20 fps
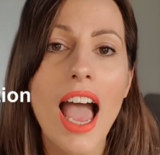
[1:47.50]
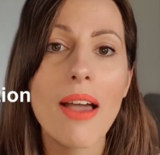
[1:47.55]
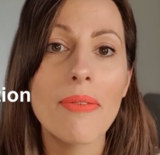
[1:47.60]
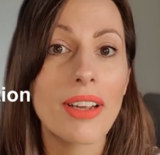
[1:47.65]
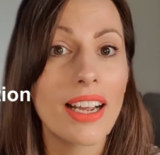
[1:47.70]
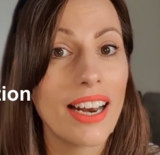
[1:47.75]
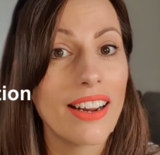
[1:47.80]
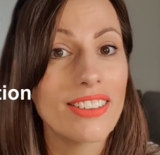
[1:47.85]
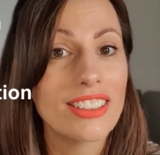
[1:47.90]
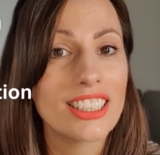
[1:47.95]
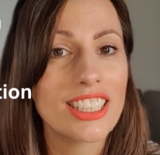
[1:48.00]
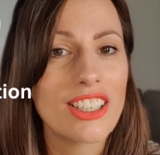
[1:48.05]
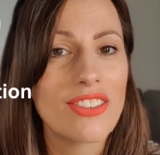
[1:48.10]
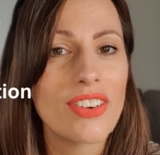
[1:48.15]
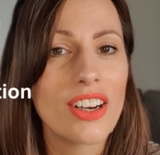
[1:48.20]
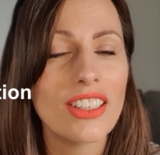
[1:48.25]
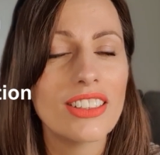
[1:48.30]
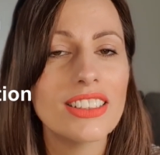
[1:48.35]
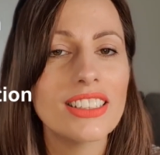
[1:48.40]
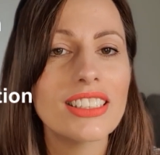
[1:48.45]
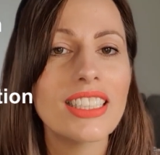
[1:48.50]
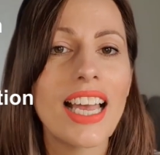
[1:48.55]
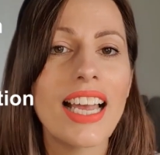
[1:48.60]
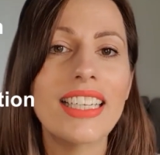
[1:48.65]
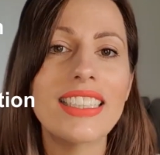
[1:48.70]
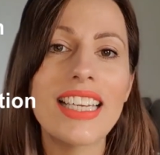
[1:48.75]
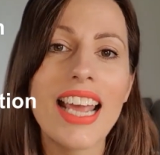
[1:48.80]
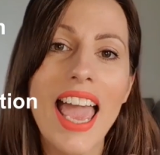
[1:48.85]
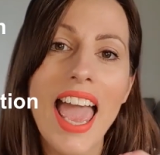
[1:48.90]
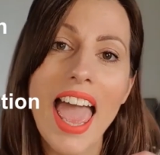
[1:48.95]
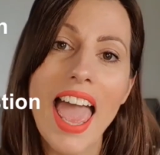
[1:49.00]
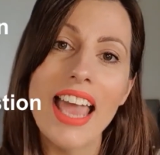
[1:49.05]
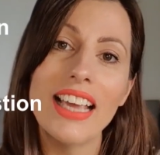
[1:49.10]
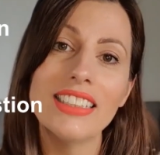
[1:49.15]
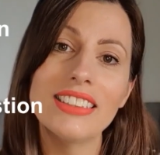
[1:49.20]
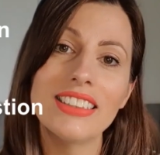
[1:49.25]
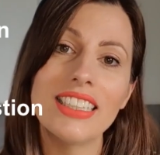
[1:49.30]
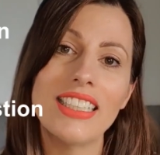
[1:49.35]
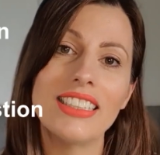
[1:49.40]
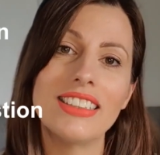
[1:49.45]
Clarity of answer, and
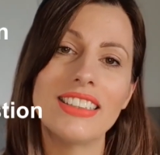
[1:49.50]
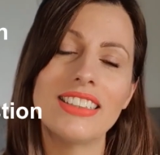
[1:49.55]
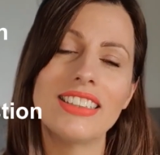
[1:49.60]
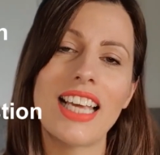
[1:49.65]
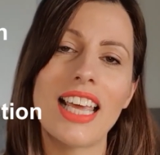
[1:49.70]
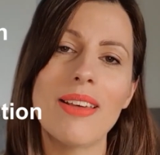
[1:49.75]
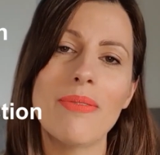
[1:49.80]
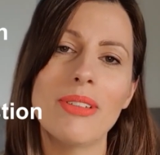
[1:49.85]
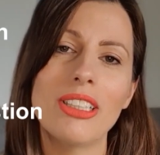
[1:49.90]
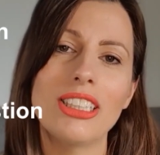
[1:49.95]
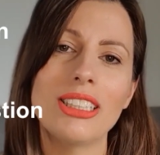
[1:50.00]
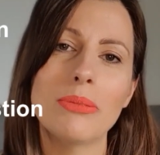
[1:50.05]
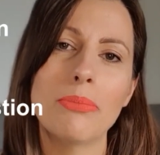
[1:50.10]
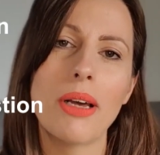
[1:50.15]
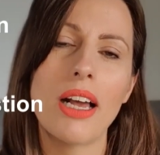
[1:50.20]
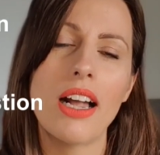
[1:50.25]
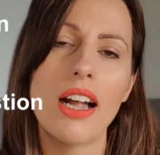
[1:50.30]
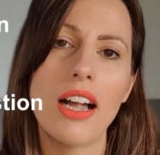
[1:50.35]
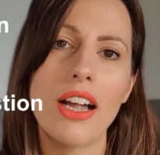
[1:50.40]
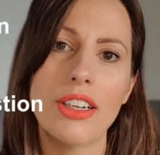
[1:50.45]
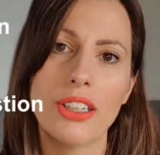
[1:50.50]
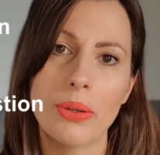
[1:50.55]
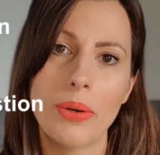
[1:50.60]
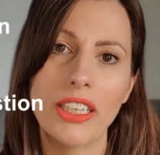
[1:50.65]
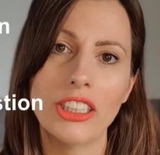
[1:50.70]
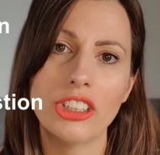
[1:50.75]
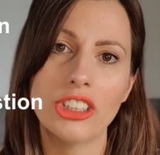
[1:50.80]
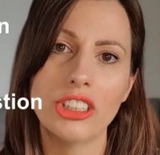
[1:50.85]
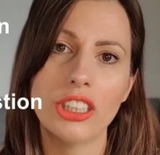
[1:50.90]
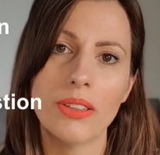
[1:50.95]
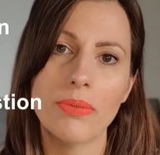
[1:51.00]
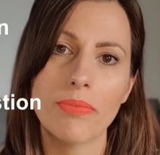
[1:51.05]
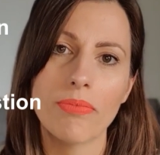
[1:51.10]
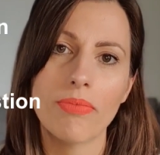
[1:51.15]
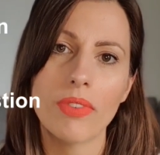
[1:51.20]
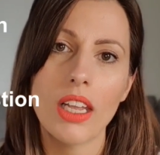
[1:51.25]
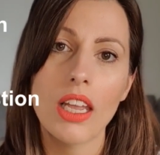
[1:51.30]
S is statements per question.